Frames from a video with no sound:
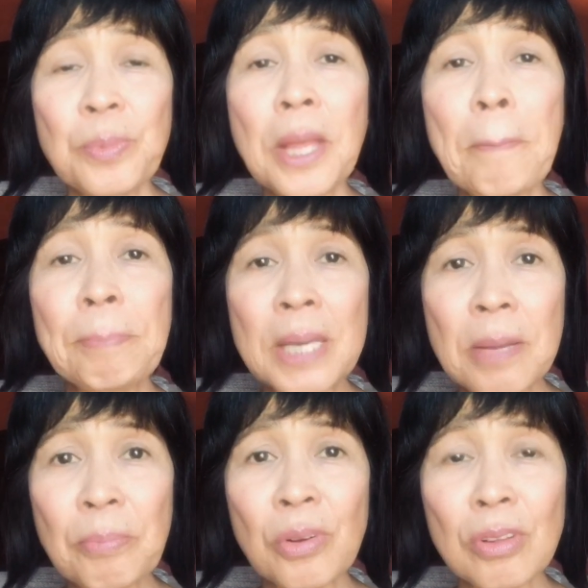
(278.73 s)
that
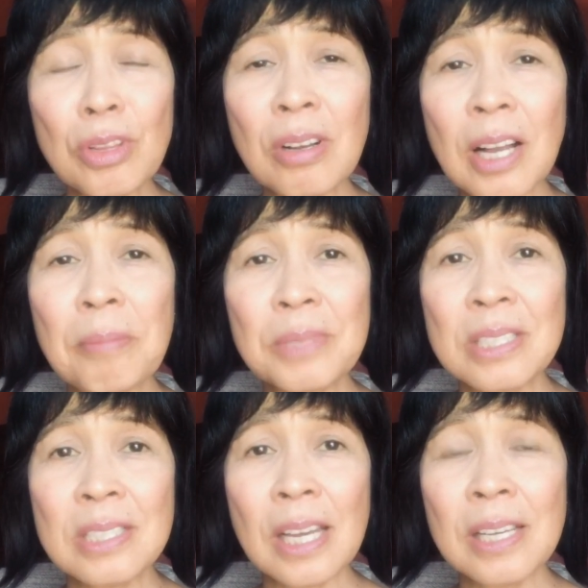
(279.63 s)
people look at
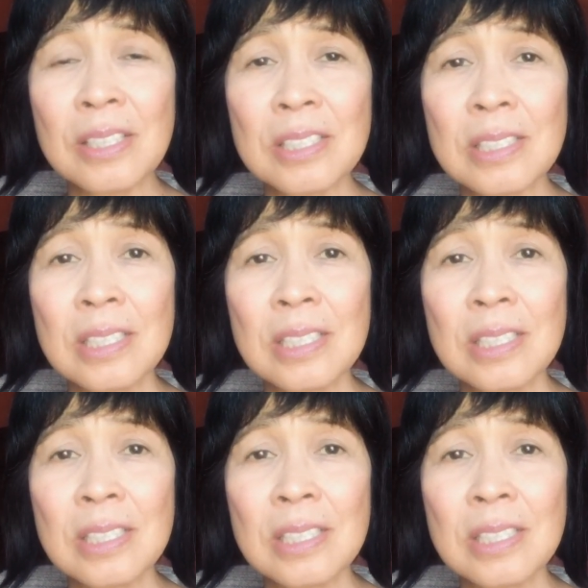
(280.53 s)
mistakes